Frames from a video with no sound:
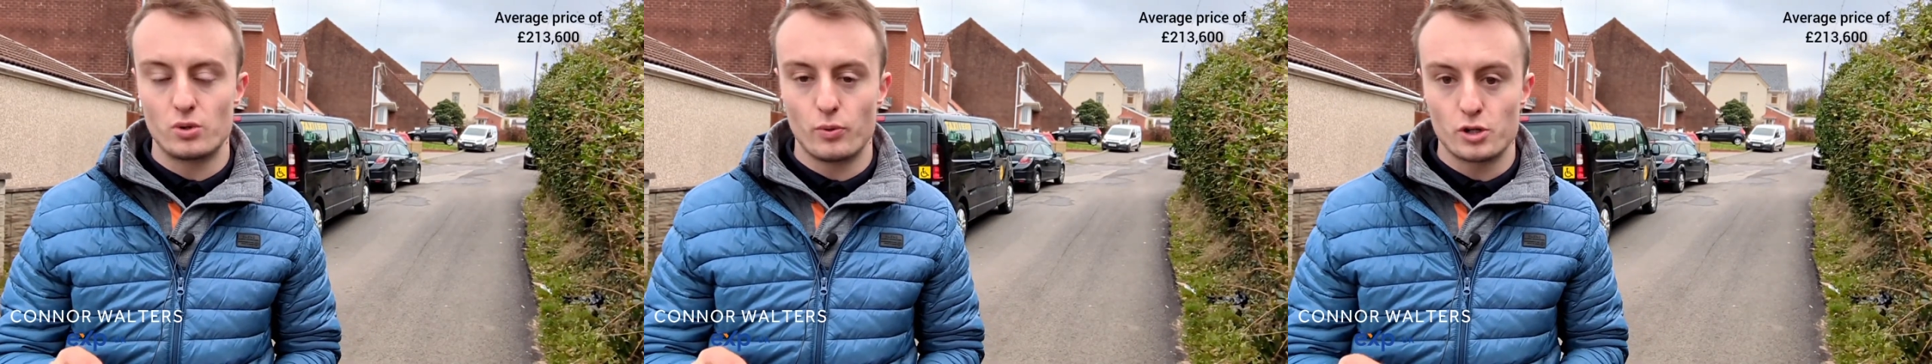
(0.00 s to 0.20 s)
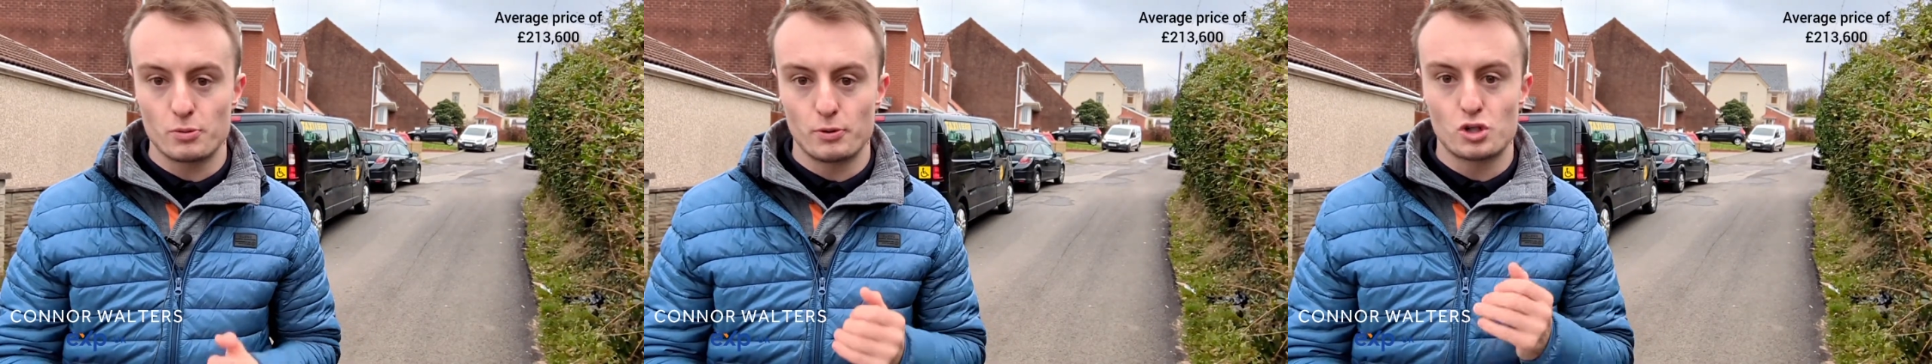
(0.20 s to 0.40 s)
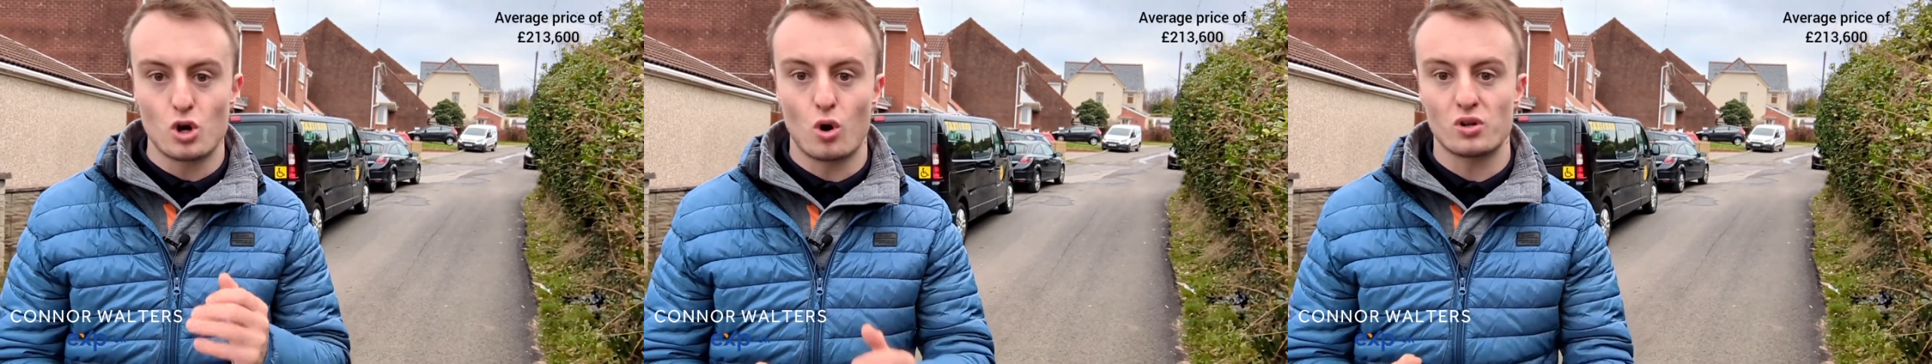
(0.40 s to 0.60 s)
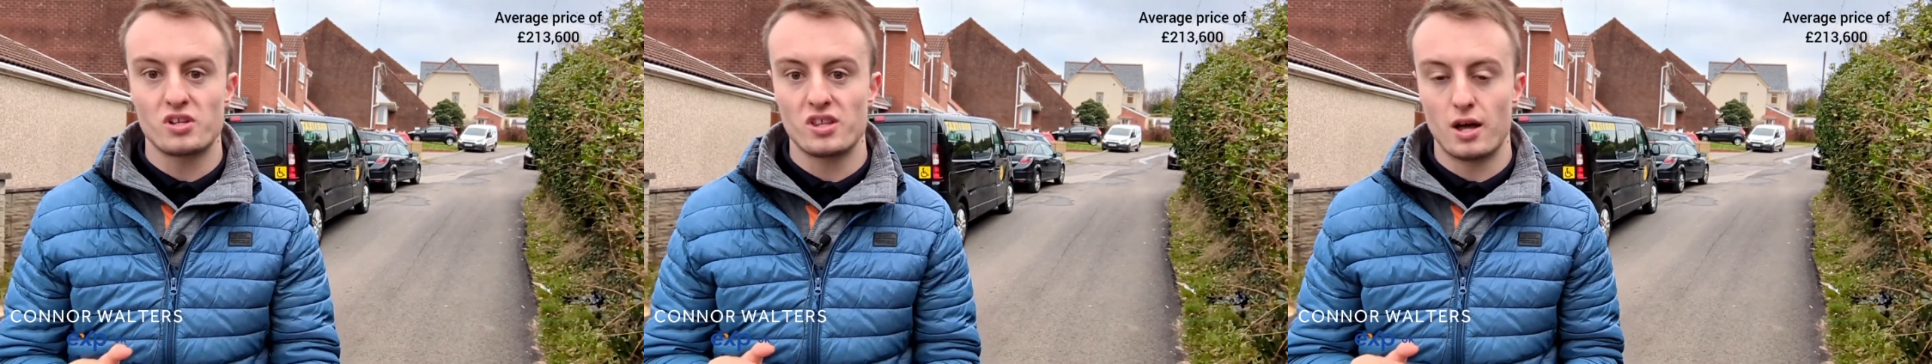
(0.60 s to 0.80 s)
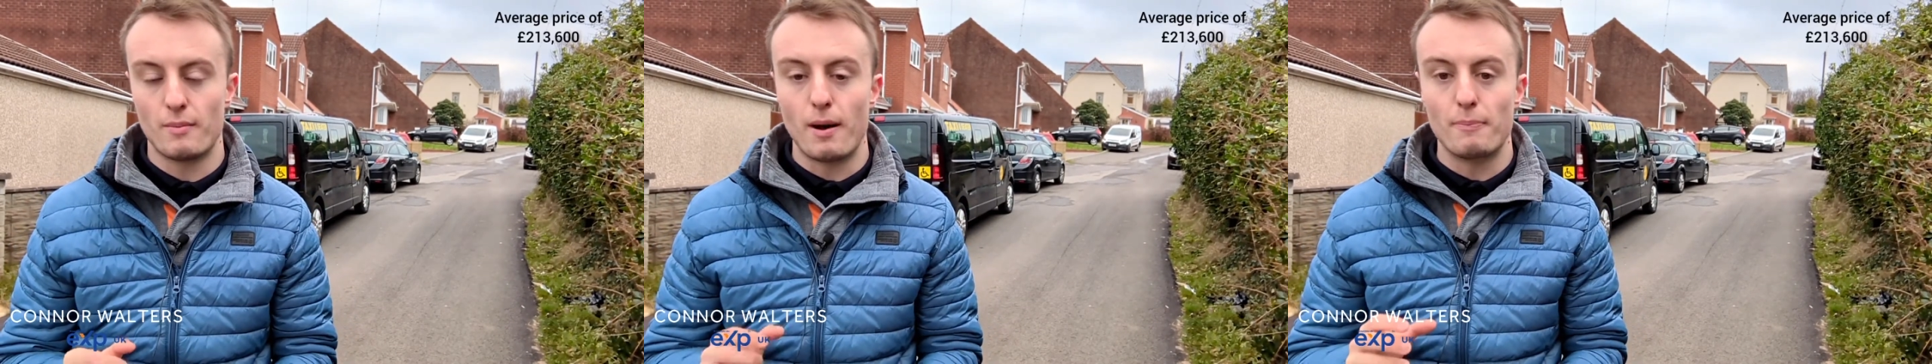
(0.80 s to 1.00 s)
which majority
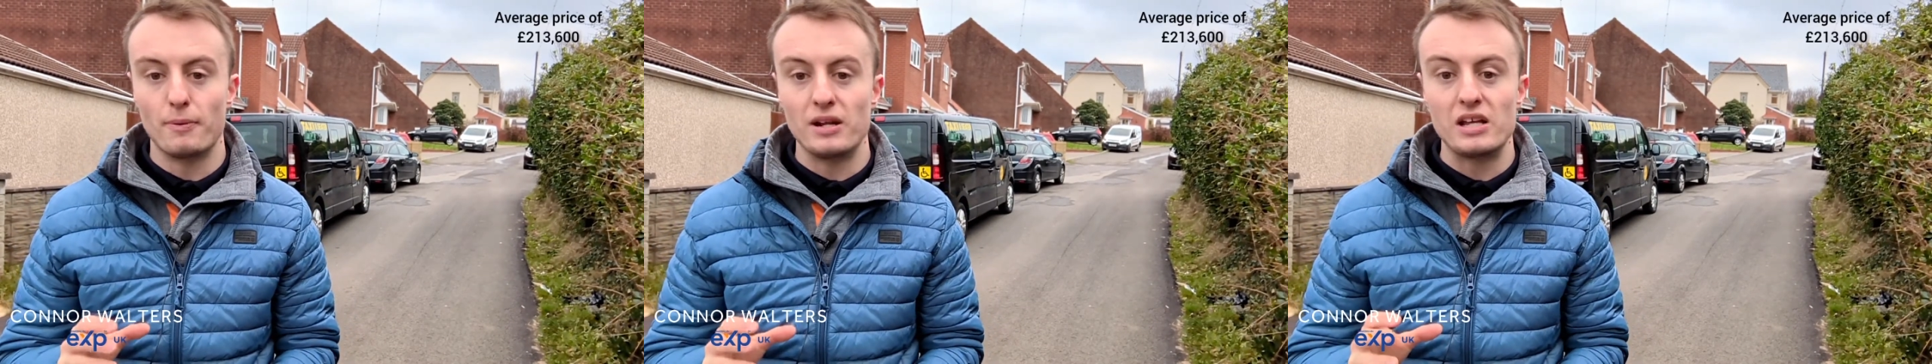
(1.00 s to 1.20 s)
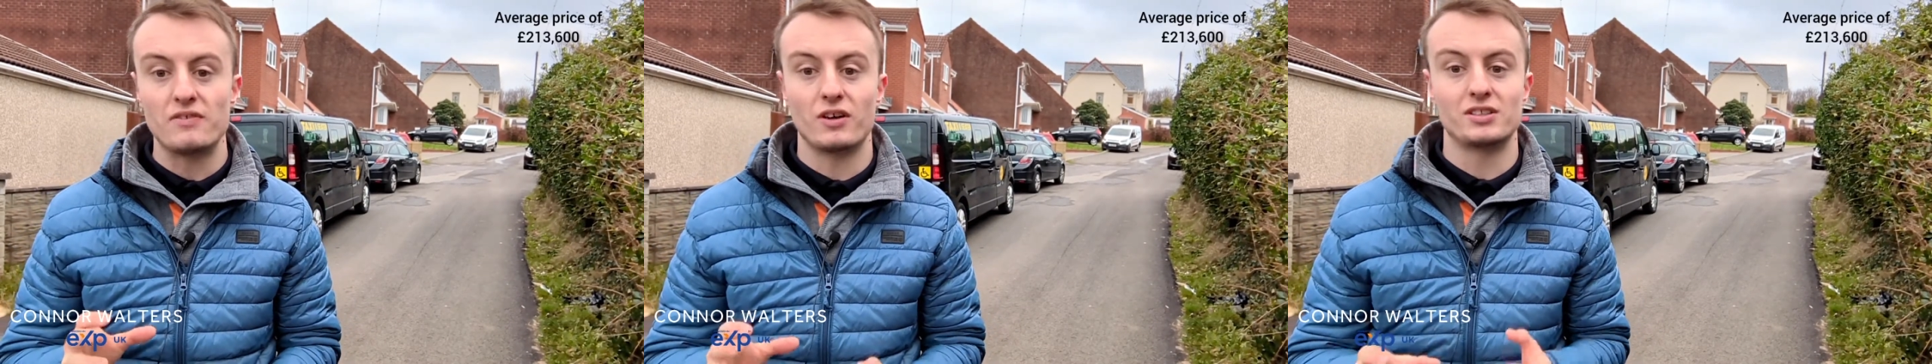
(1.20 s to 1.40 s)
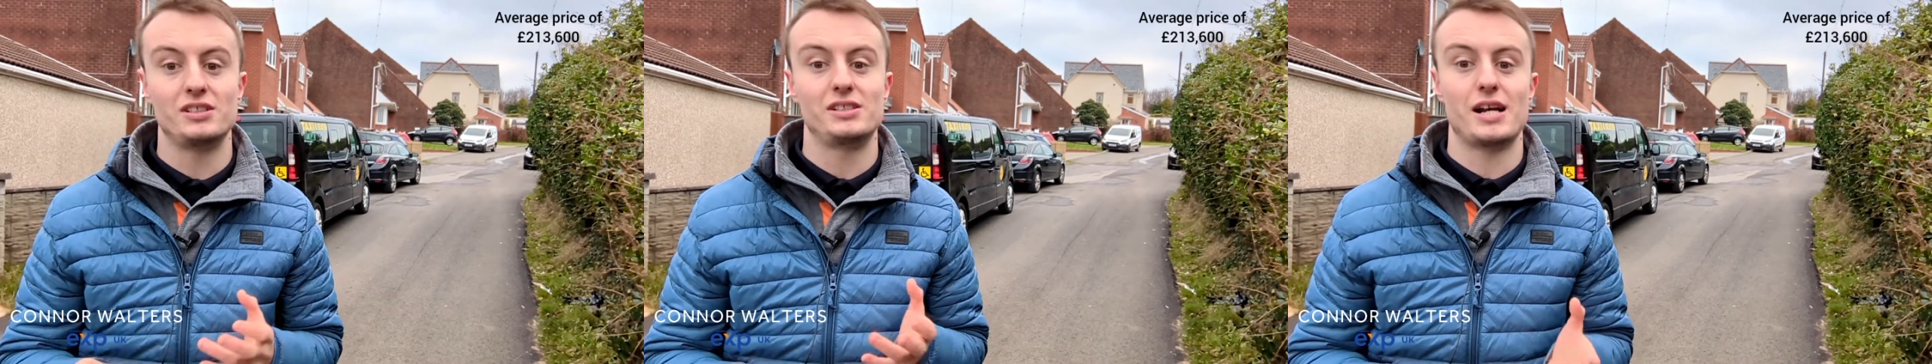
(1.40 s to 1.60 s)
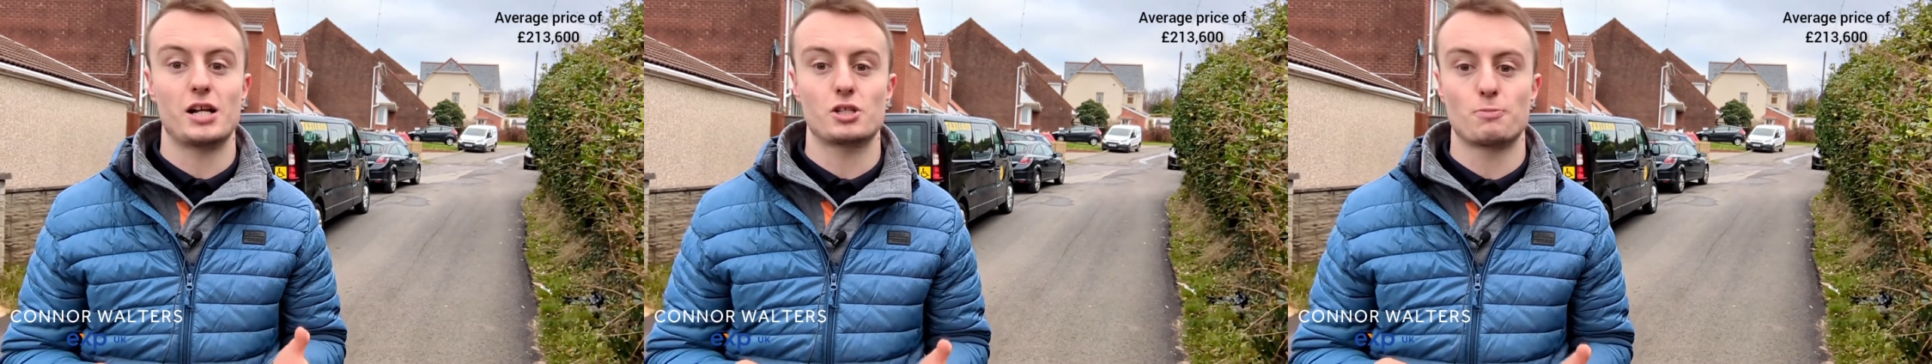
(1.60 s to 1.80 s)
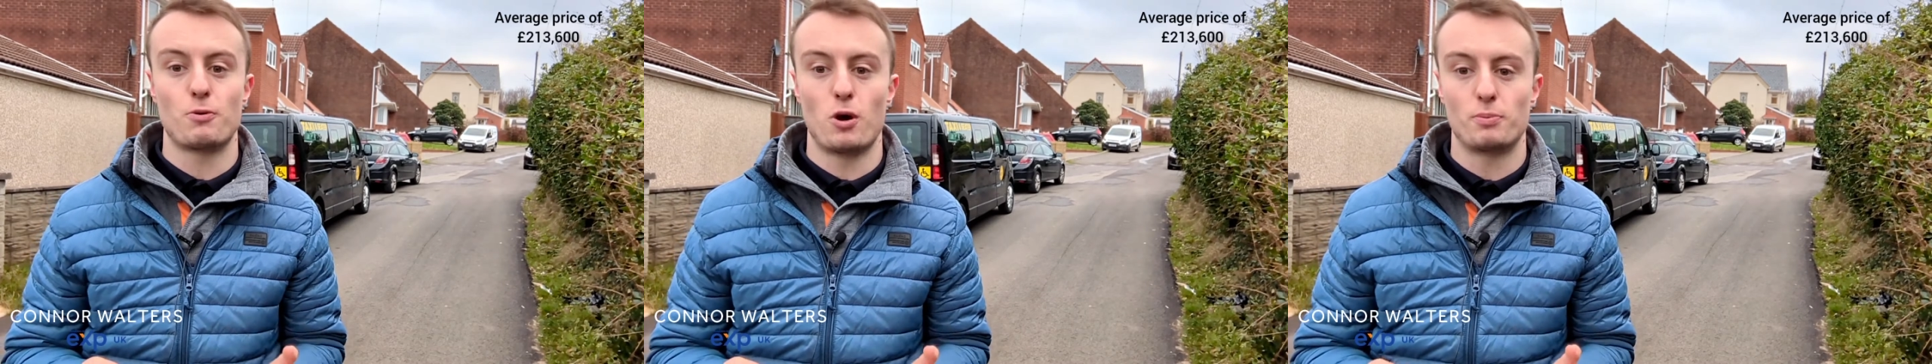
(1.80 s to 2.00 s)
of them I believe are
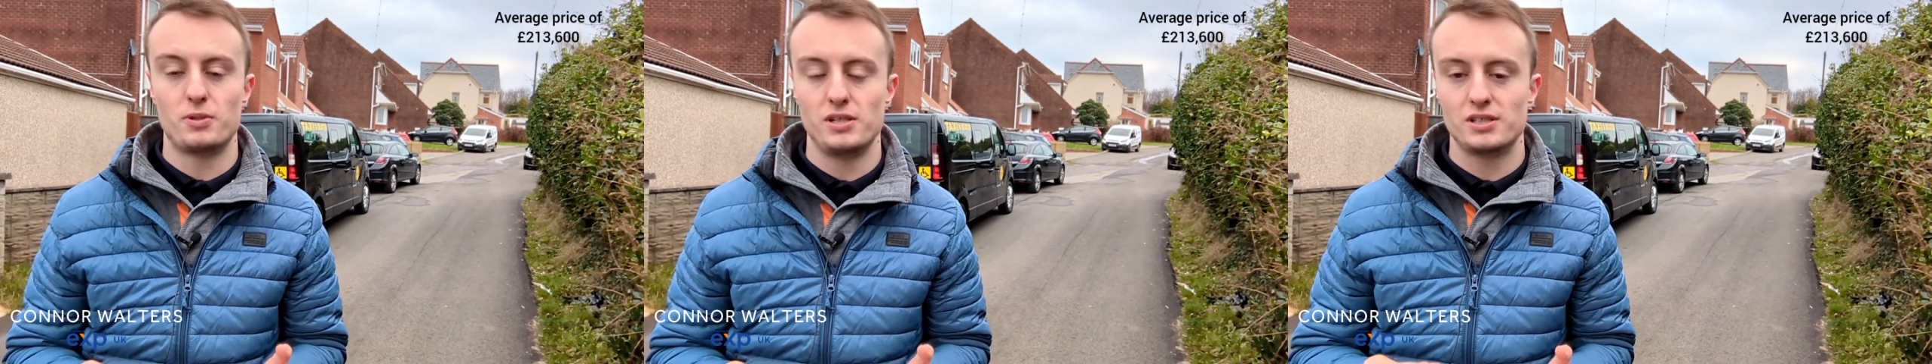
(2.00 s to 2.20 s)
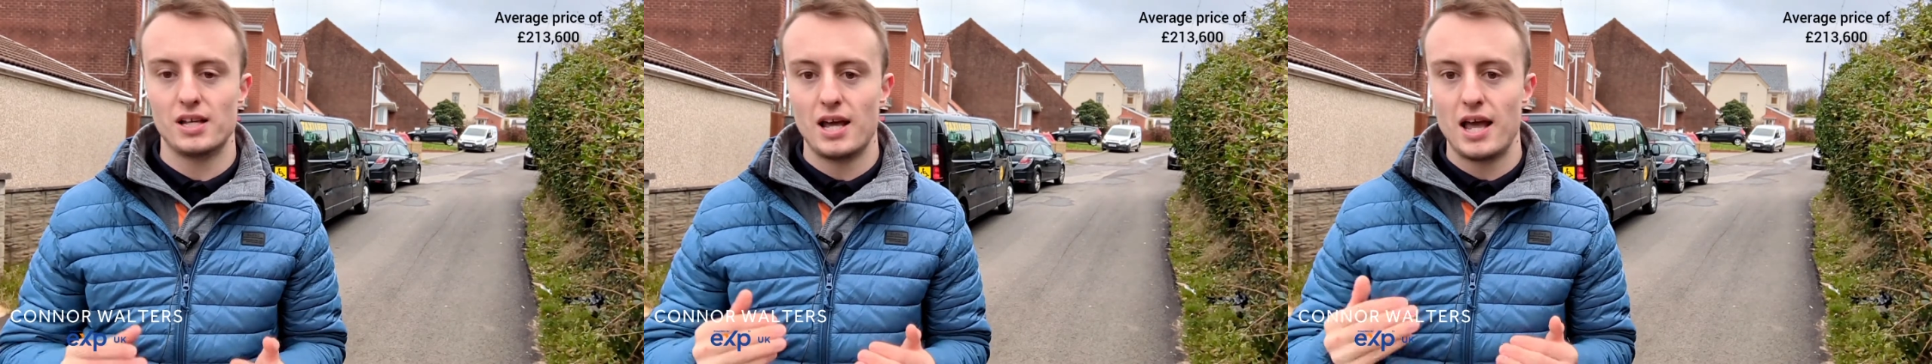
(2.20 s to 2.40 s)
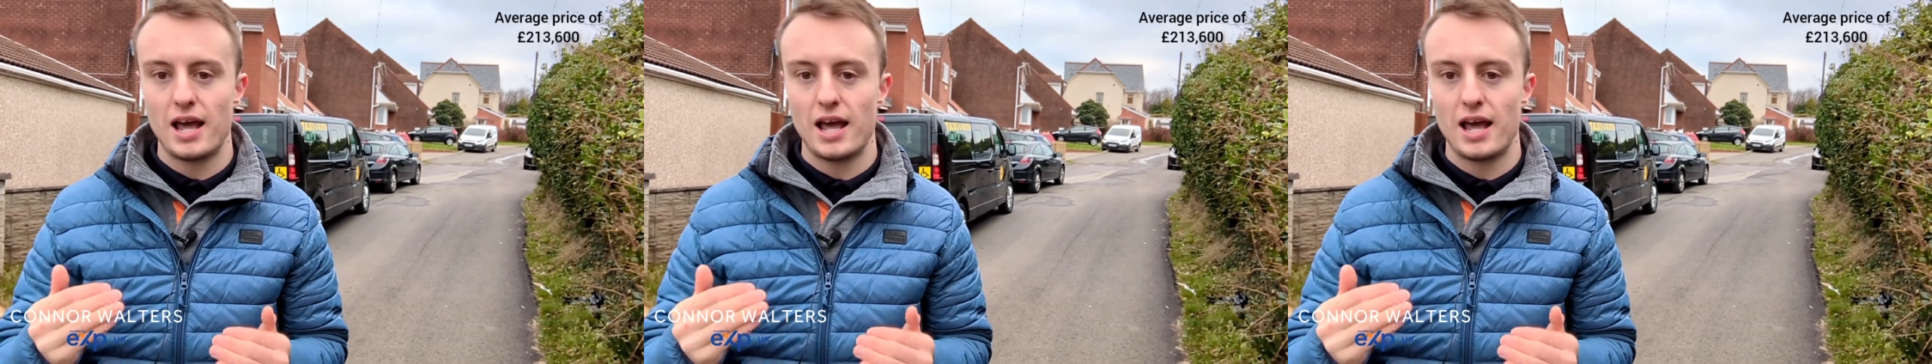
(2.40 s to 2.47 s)
detached properties,